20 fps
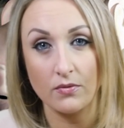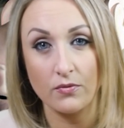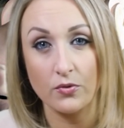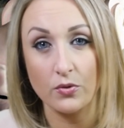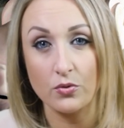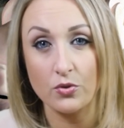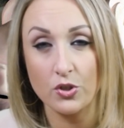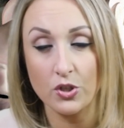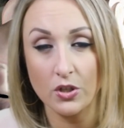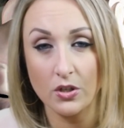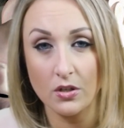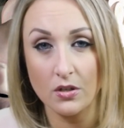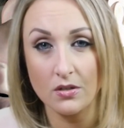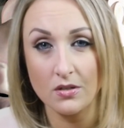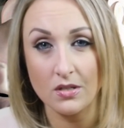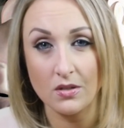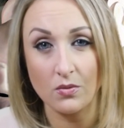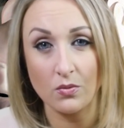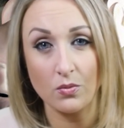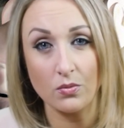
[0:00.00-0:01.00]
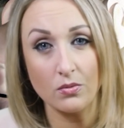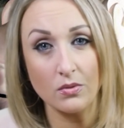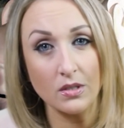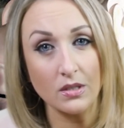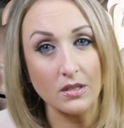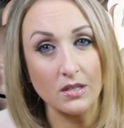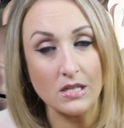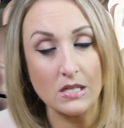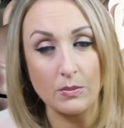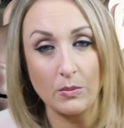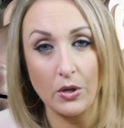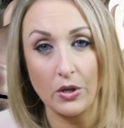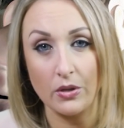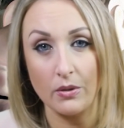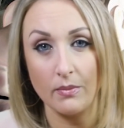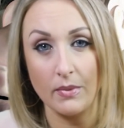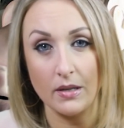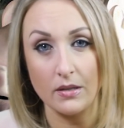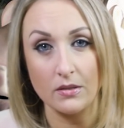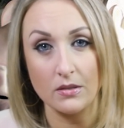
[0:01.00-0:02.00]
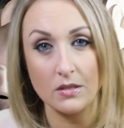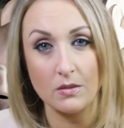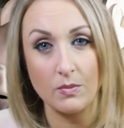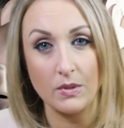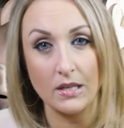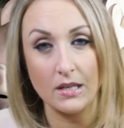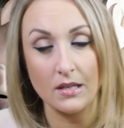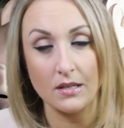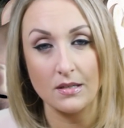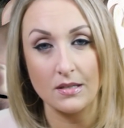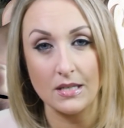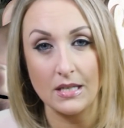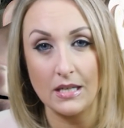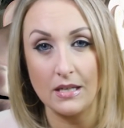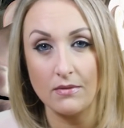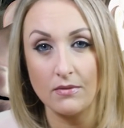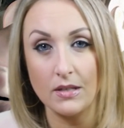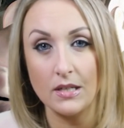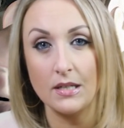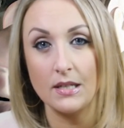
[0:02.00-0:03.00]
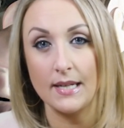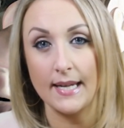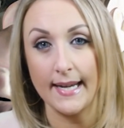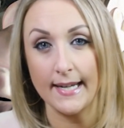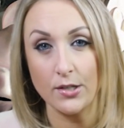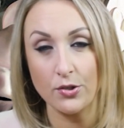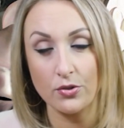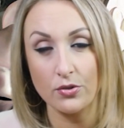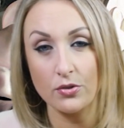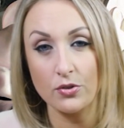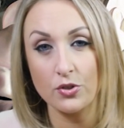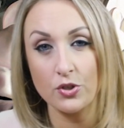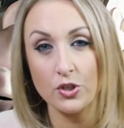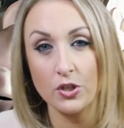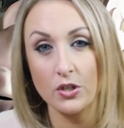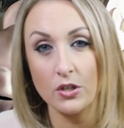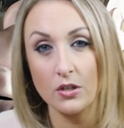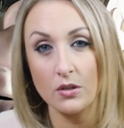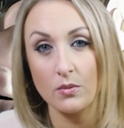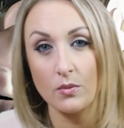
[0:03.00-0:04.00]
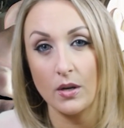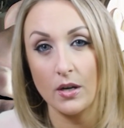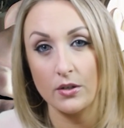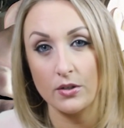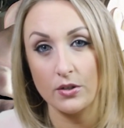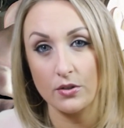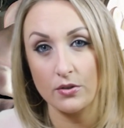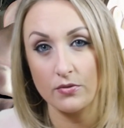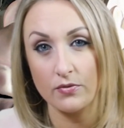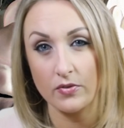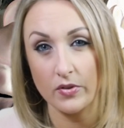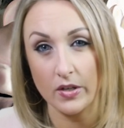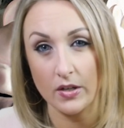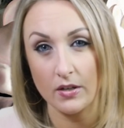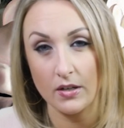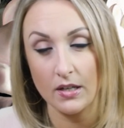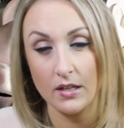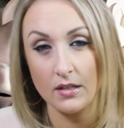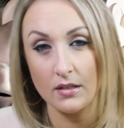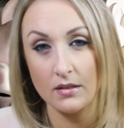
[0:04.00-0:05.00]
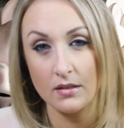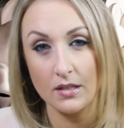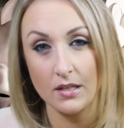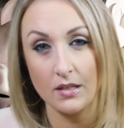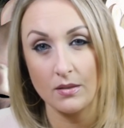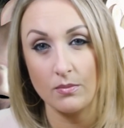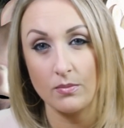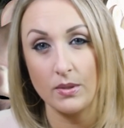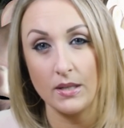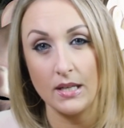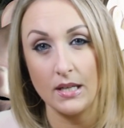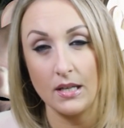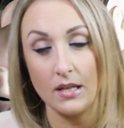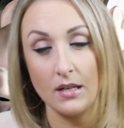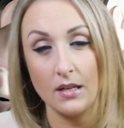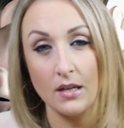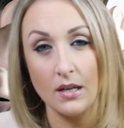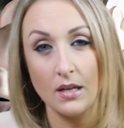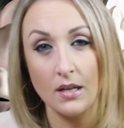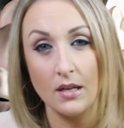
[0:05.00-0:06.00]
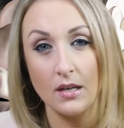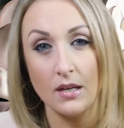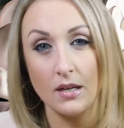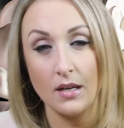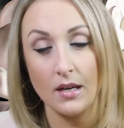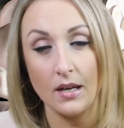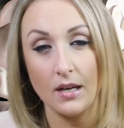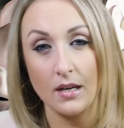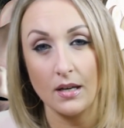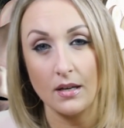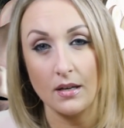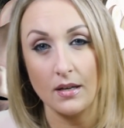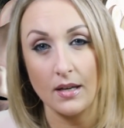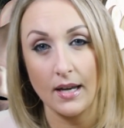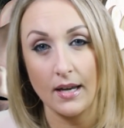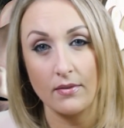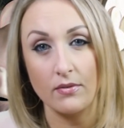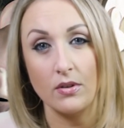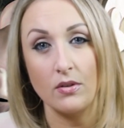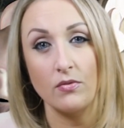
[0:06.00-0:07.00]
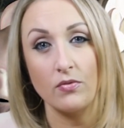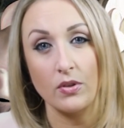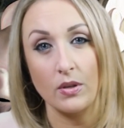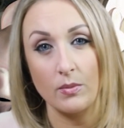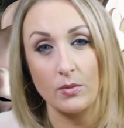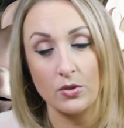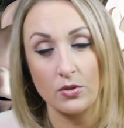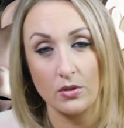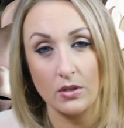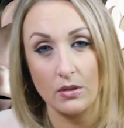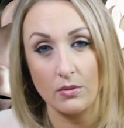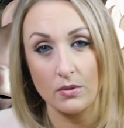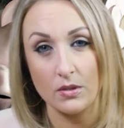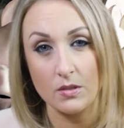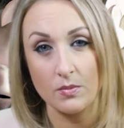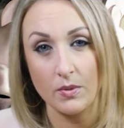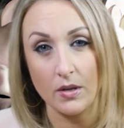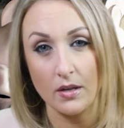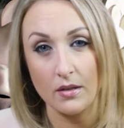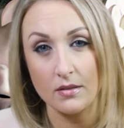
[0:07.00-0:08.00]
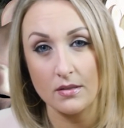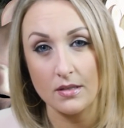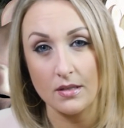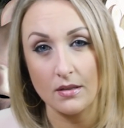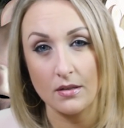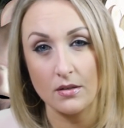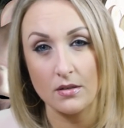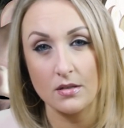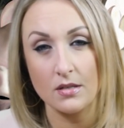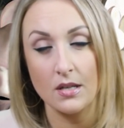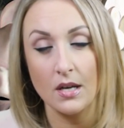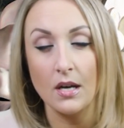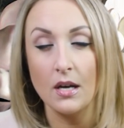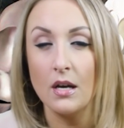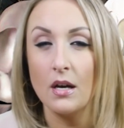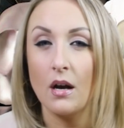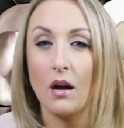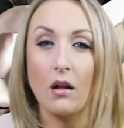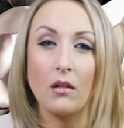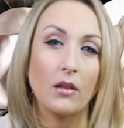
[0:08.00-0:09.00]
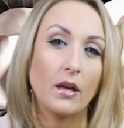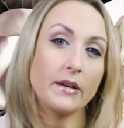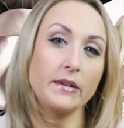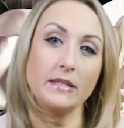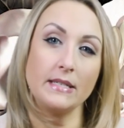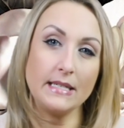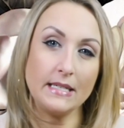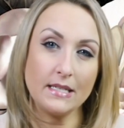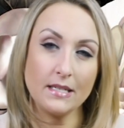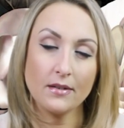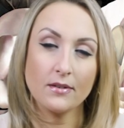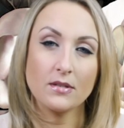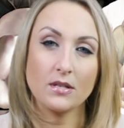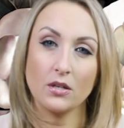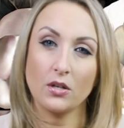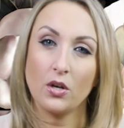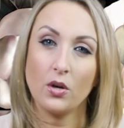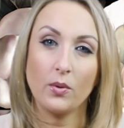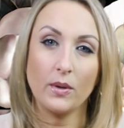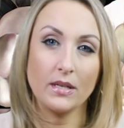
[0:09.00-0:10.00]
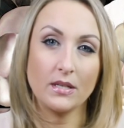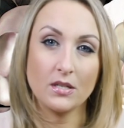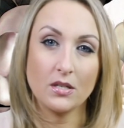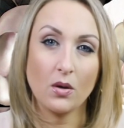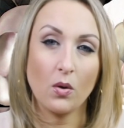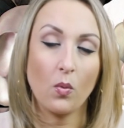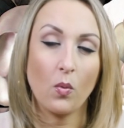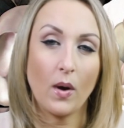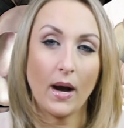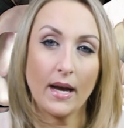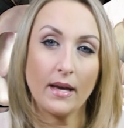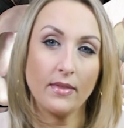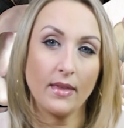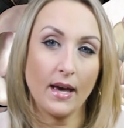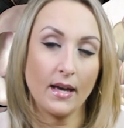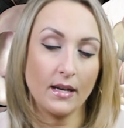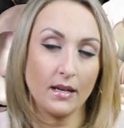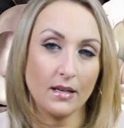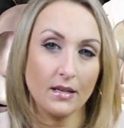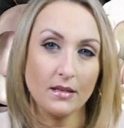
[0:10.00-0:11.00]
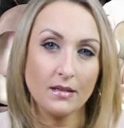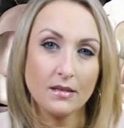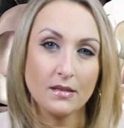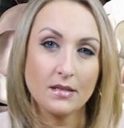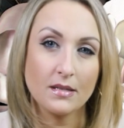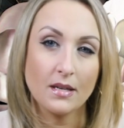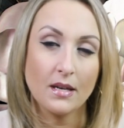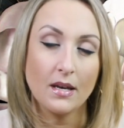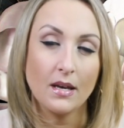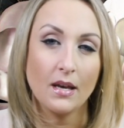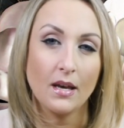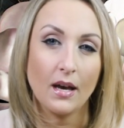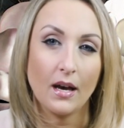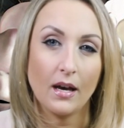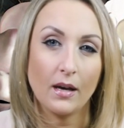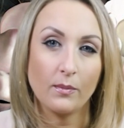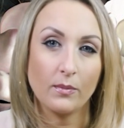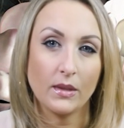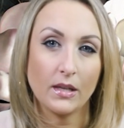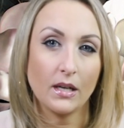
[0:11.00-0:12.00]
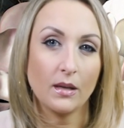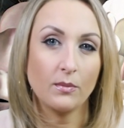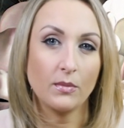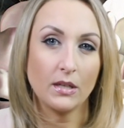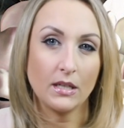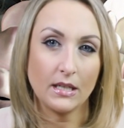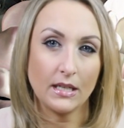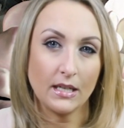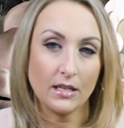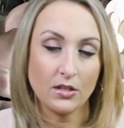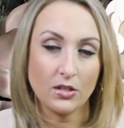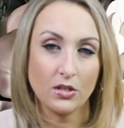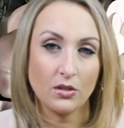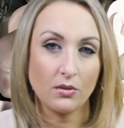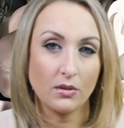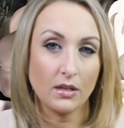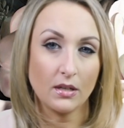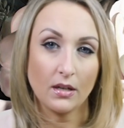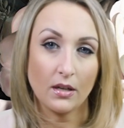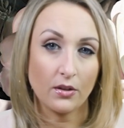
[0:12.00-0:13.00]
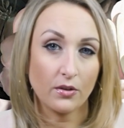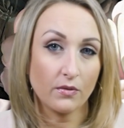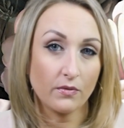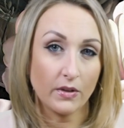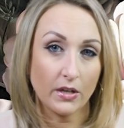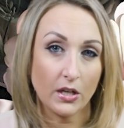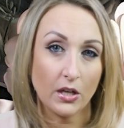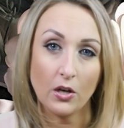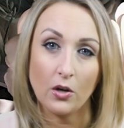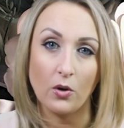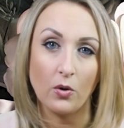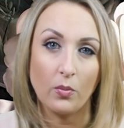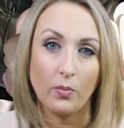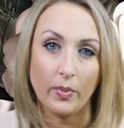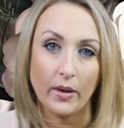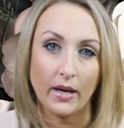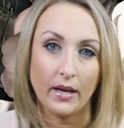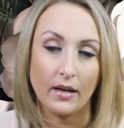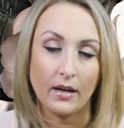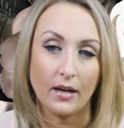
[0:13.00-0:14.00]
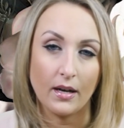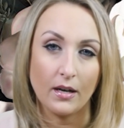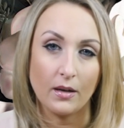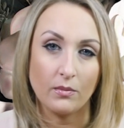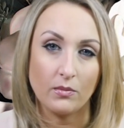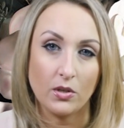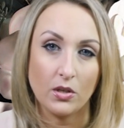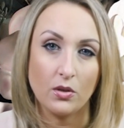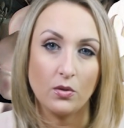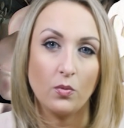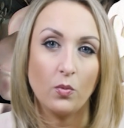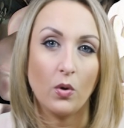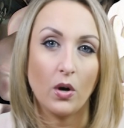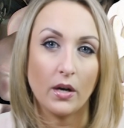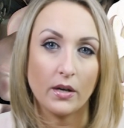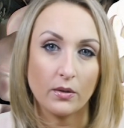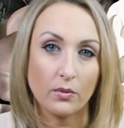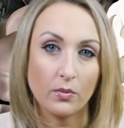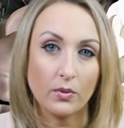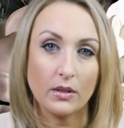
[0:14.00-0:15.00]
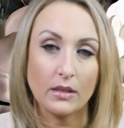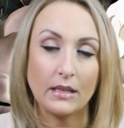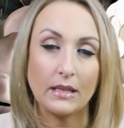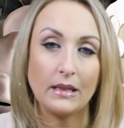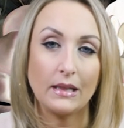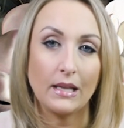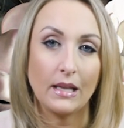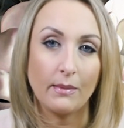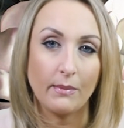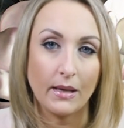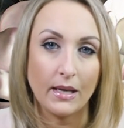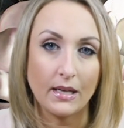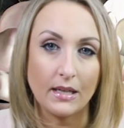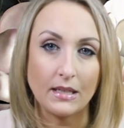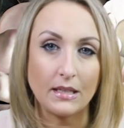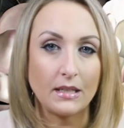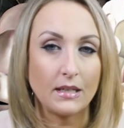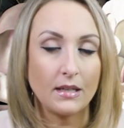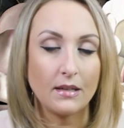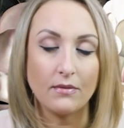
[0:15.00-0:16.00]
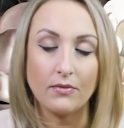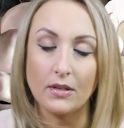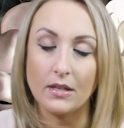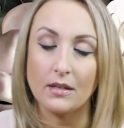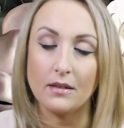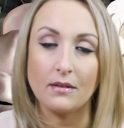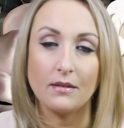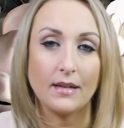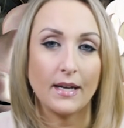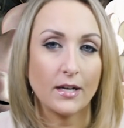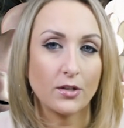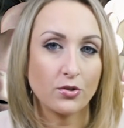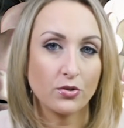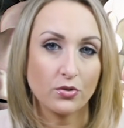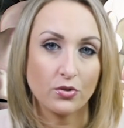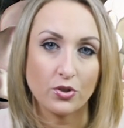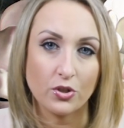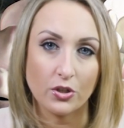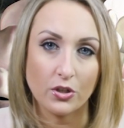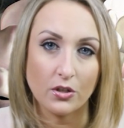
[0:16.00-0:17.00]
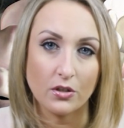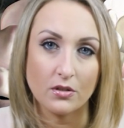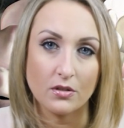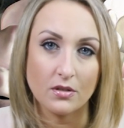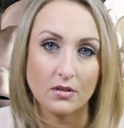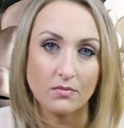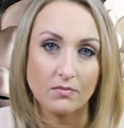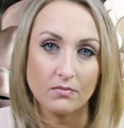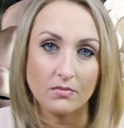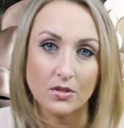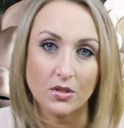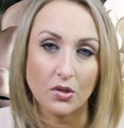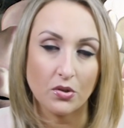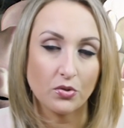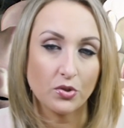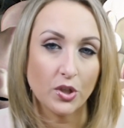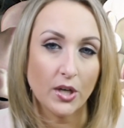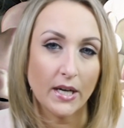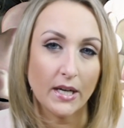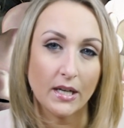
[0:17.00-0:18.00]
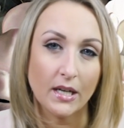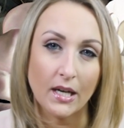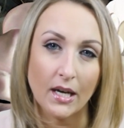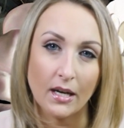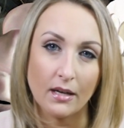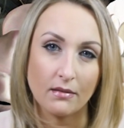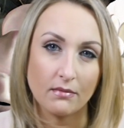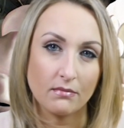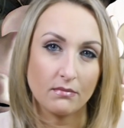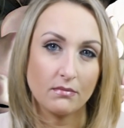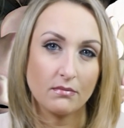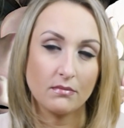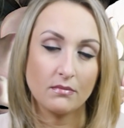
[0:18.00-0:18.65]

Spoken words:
fruit sugars in really small amounts, because even natural sugar while you're flaring can be have an inflammatory response. And there's a lot of details that go into why that is, that I'm going to get to in another video, but you'd want to really limit even natural sugars. So try to cut